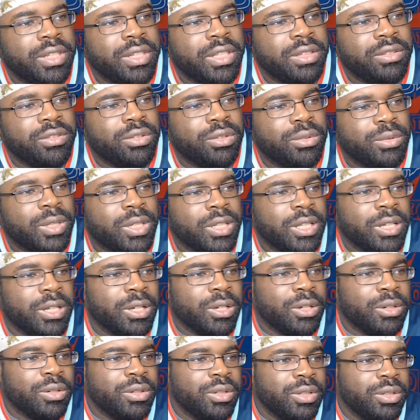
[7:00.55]

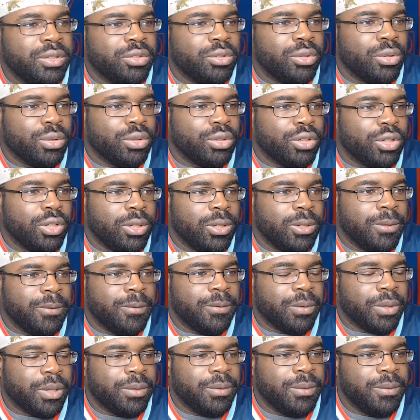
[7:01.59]
Duclair scored a goal
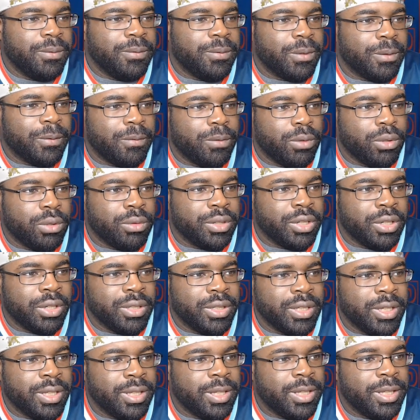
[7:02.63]
for Florida
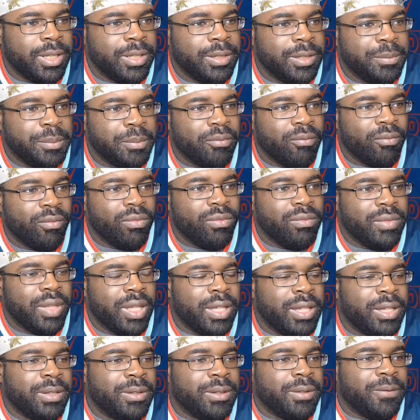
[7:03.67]

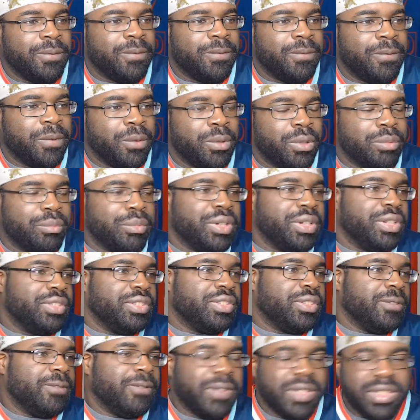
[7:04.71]
in 4
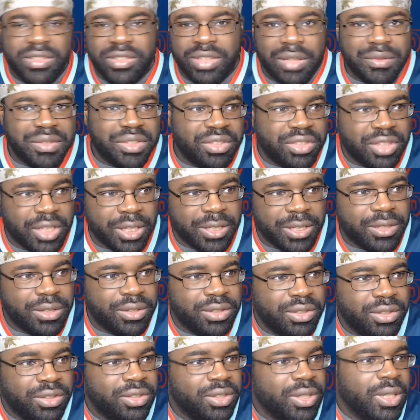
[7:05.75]
minutes and 57
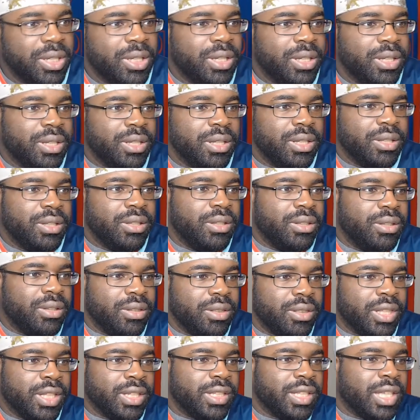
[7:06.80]
seconds.
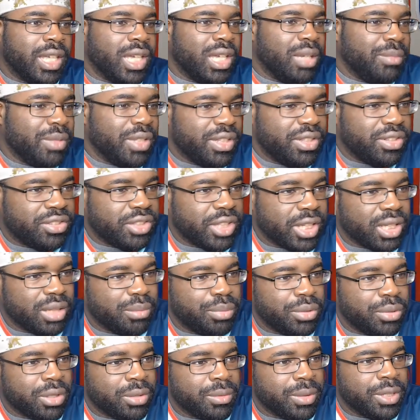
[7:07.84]
Then came the second
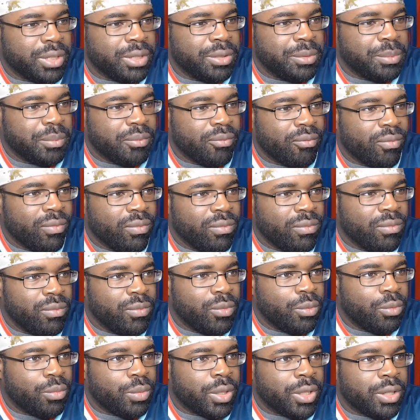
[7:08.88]
period,
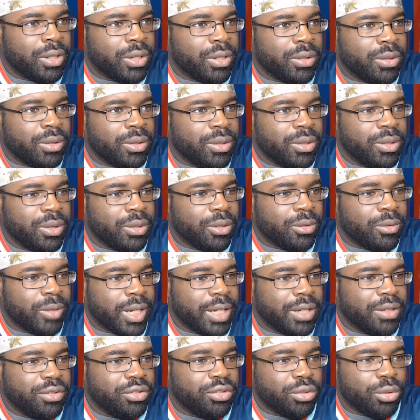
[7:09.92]
where the
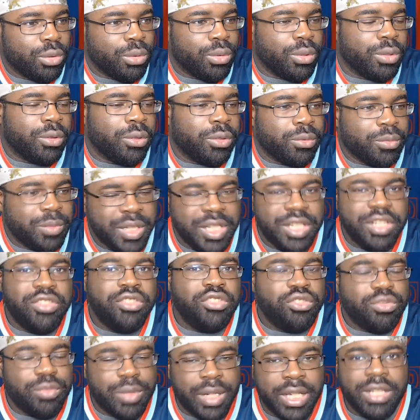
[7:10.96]
Kraken scored 3
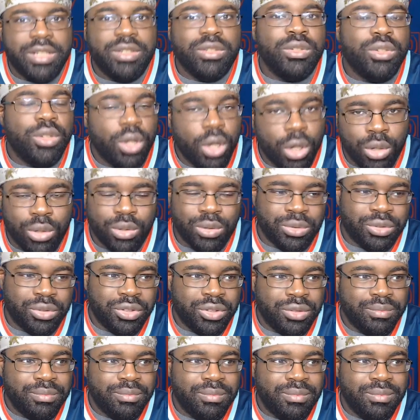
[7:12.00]
straight goals.
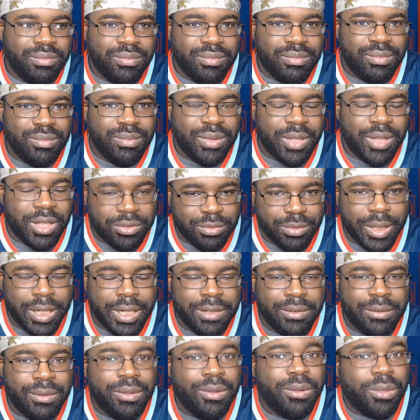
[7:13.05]
That's right,
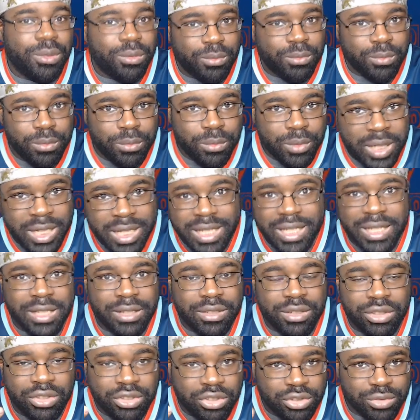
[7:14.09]
3
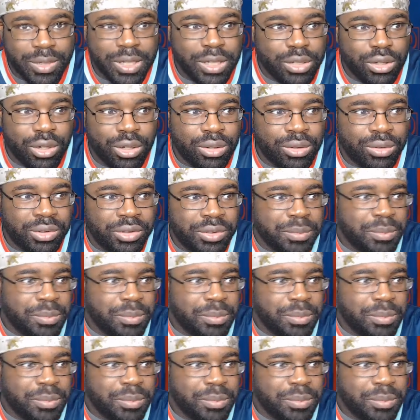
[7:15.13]
straight goals